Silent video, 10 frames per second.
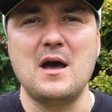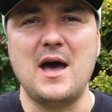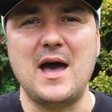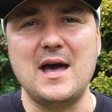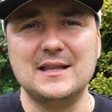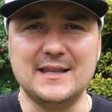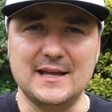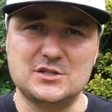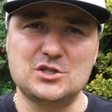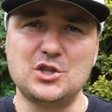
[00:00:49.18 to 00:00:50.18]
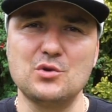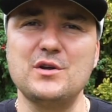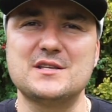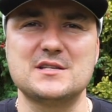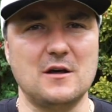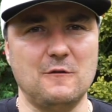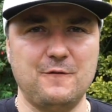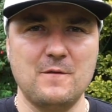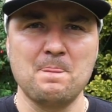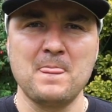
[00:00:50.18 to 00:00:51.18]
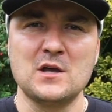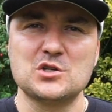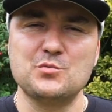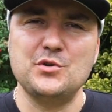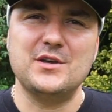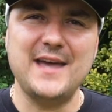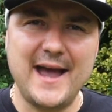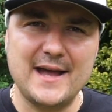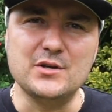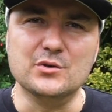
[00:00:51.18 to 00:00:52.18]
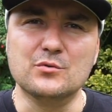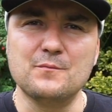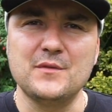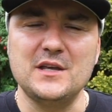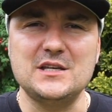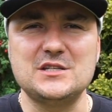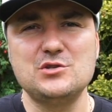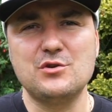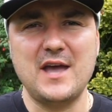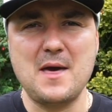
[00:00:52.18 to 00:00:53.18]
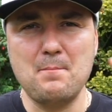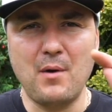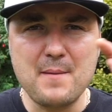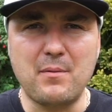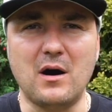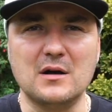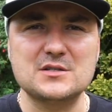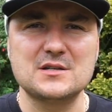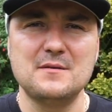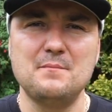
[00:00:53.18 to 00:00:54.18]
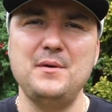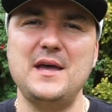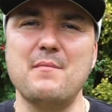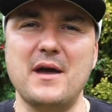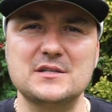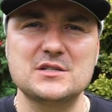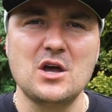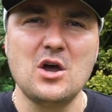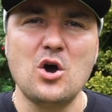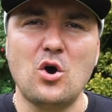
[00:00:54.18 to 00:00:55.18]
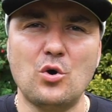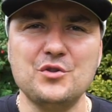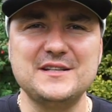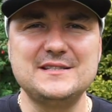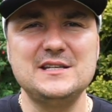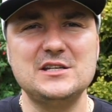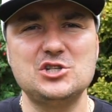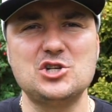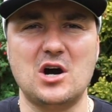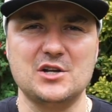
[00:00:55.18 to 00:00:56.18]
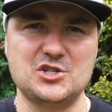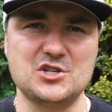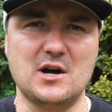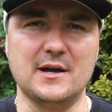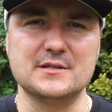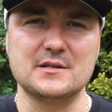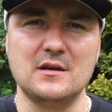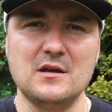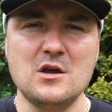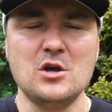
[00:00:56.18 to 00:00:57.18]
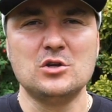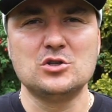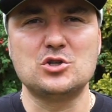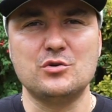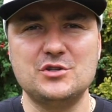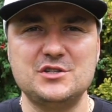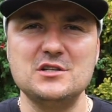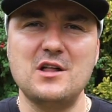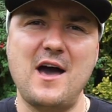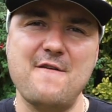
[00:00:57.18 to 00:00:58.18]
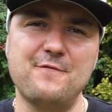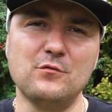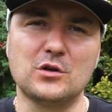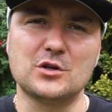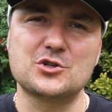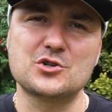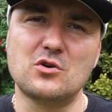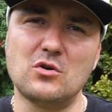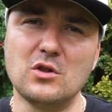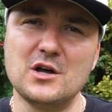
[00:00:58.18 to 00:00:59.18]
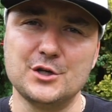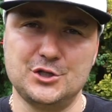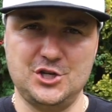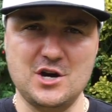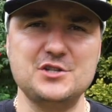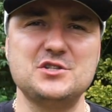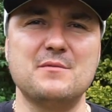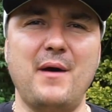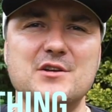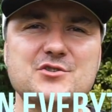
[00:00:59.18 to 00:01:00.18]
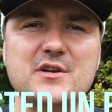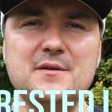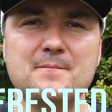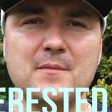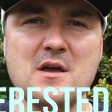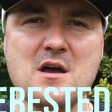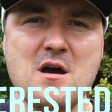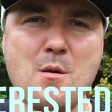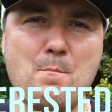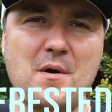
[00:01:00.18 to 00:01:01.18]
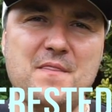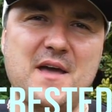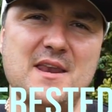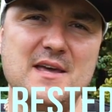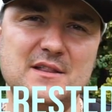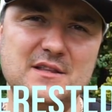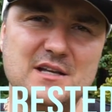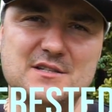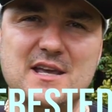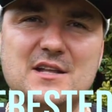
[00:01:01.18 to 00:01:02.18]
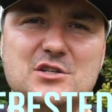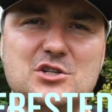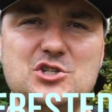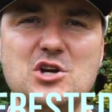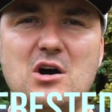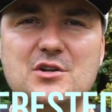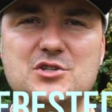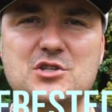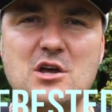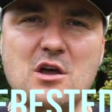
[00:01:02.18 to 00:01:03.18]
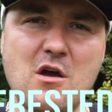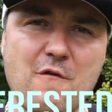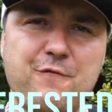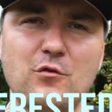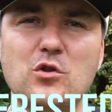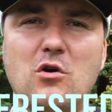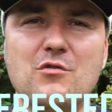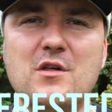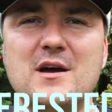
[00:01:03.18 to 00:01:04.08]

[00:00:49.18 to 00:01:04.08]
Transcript: uh, lets through itself. So what you can do is you can bypass BMS on the discharge side. So you still have full control charging the battery, but then it does get discharged full on